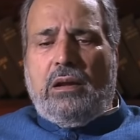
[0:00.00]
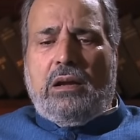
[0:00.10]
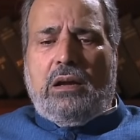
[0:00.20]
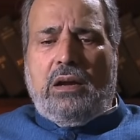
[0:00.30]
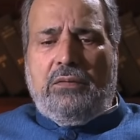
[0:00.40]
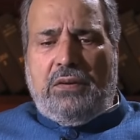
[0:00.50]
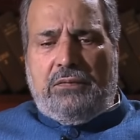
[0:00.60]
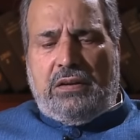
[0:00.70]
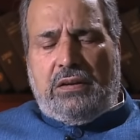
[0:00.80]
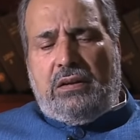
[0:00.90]

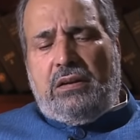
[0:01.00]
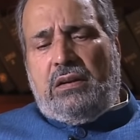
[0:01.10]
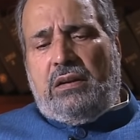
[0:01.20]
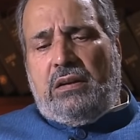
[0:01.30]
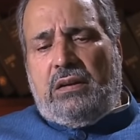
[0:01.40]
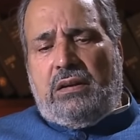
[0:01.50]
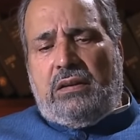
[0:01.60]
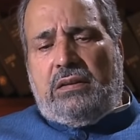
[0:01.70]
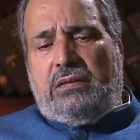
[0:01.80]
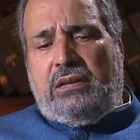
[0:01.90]
However,
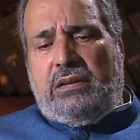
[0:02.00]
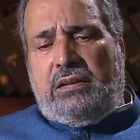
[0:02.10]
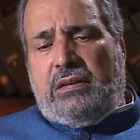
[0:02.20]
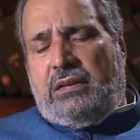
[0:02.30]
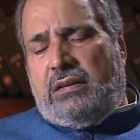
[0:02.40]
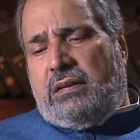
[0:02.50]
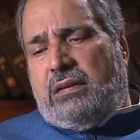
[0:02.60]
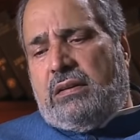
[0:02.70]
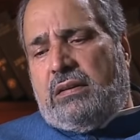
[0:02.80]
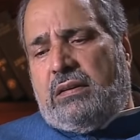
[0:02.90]
the
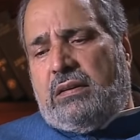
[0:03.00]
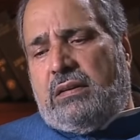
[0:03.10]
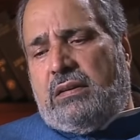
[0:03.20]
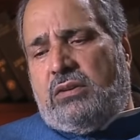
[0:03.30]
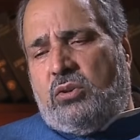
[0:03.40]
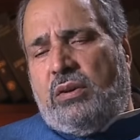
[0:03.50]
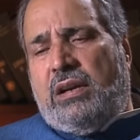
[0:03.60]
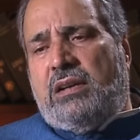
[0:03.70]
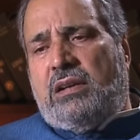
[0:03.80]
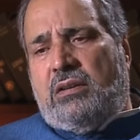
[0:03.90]

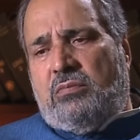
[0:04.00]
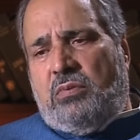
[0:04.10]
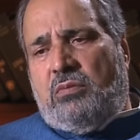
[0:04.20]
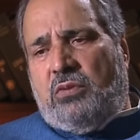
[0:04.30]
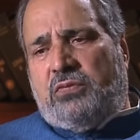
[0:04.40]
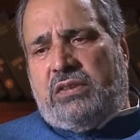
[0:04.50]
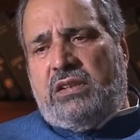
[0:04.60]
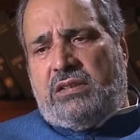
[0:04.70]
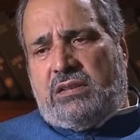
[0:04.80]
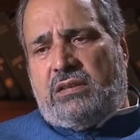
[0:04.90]
during uh,
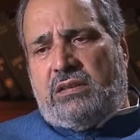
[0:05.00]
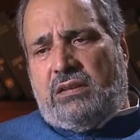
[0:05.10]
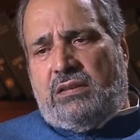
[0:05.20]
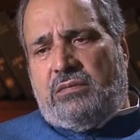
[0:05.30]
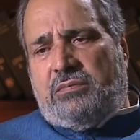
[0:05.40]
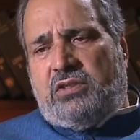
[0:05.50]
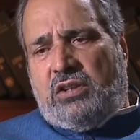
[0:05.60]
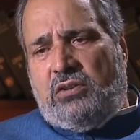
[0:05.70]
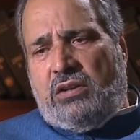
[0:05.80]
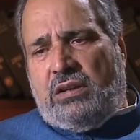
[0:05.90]
Mufti's uh,
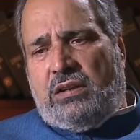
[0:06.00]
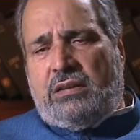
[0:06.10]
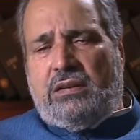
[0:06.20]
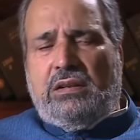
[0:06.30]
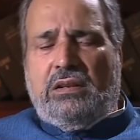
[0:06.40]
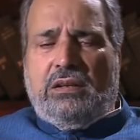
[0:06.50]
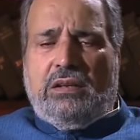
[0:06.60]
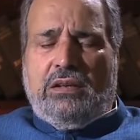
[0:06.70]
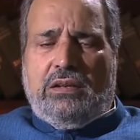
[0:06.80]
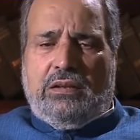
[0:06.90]
tenure,
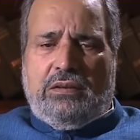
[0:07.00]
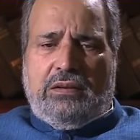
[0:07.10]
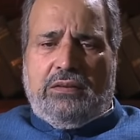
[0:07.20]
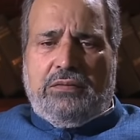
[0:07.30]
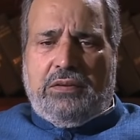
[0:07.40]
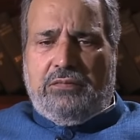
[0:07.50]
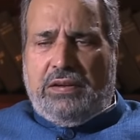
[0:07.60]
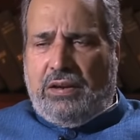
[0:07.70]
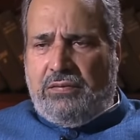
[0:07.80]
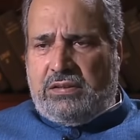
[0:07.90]
uh,
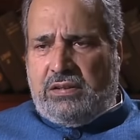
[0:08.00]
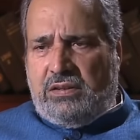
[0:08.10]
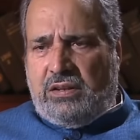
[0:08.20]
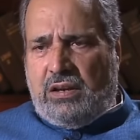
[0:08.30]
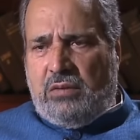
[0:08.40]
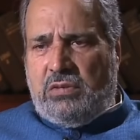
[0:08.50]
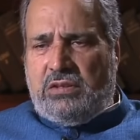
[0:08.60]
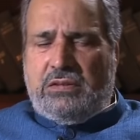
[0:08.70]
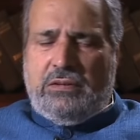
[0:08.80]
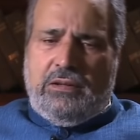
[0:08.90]
when I was in the government,